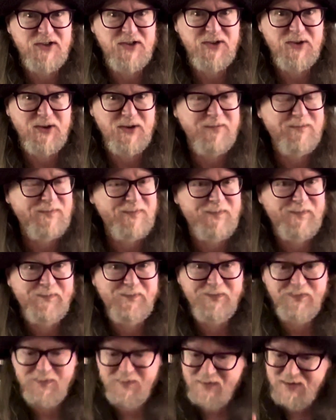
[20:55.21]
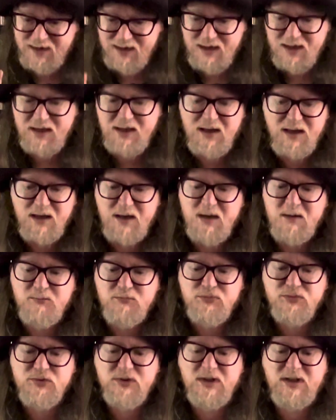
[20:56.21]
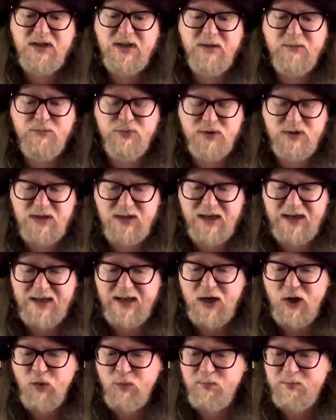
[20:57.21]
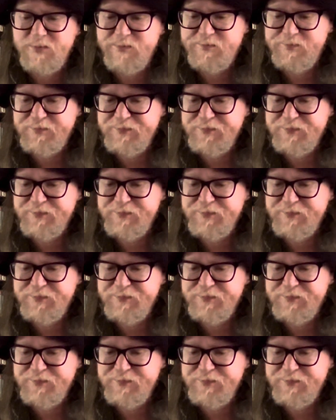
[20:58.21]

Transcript: to. Brilliant, brilliant album.